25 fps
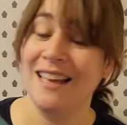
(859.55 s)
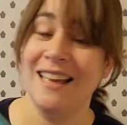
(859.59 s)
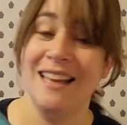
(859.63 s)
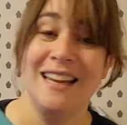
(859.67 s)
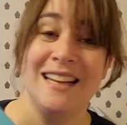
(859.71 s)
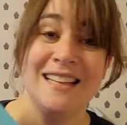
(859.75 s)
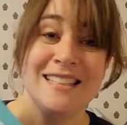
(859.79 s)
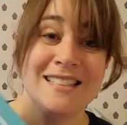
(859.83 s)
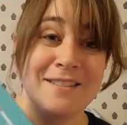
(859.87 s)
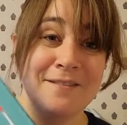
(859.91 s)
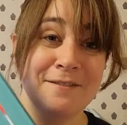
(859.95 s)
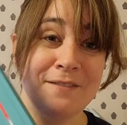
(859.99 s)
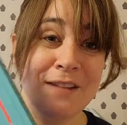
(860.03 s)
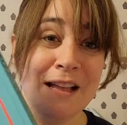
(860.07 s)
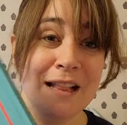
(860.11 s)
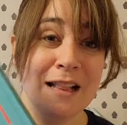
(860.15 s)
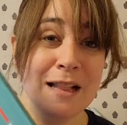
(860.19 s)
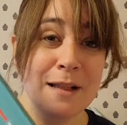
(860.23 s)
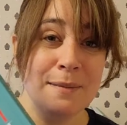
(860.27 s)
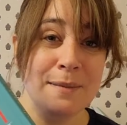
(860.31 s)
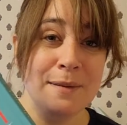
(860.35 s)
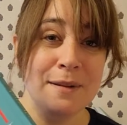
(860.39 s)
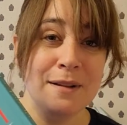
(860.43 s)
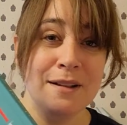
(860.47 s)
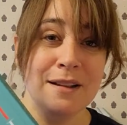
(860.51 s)
It is
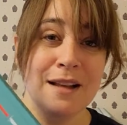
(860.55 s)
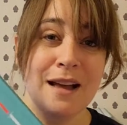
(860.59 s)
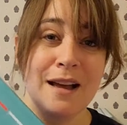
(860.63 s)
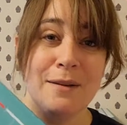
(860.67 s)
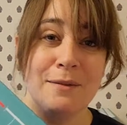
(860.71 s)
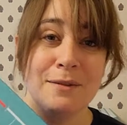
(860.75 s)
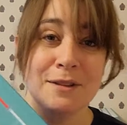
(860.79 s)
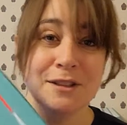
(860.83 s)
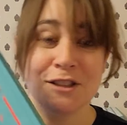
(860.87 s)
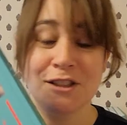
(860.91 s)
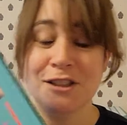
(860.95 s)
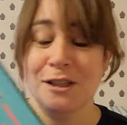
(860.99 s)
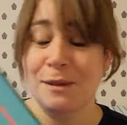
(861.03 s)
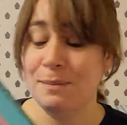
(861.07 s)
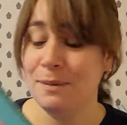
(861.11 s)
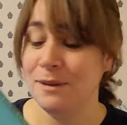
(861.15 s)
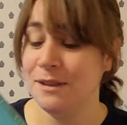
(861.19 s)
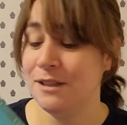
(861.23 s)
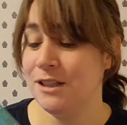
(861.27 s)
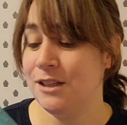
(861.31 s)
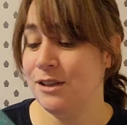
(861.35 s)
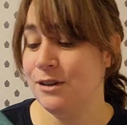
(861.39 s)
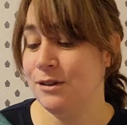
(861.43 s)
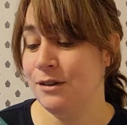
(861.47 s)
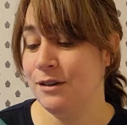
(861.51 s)
available. I will ship
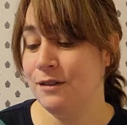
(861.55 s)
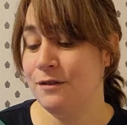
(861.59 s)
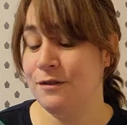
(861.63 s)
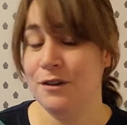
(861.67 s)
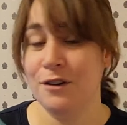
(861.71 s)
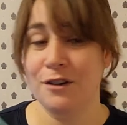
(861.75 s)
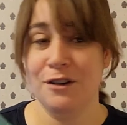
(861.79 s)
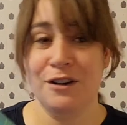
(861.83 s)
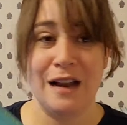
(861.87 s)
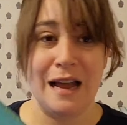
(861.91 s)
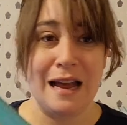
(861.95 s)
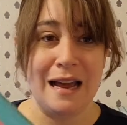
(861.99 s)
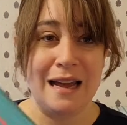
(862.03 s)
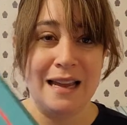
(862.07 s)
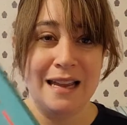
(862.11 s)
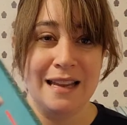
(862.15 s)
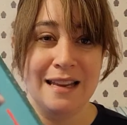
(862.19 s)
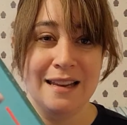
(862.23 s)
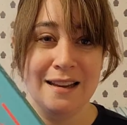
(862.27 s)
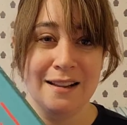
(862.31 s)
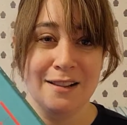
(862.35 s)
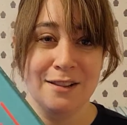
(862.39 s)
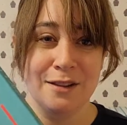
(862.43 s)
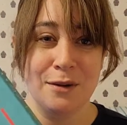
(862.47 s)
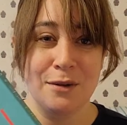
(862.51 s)
it to you if you're not
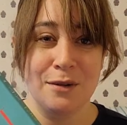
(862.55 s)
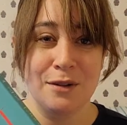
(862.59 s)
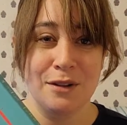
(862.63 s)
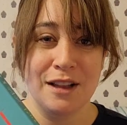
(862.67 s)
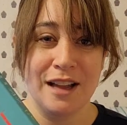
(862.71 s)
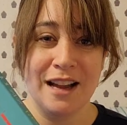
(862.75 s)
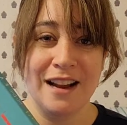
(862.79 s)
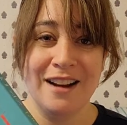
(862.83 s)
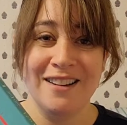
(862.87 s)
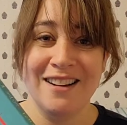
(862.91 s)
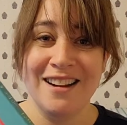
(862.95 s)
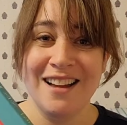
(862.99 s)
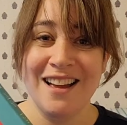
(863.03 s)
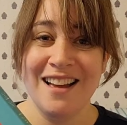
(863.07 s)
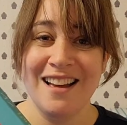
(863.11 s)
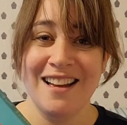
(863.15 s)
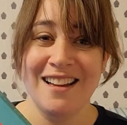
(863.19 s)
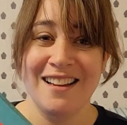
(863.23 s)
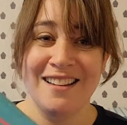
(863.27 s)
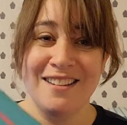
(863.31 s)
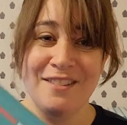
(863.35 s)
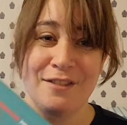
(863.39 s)
in the local area.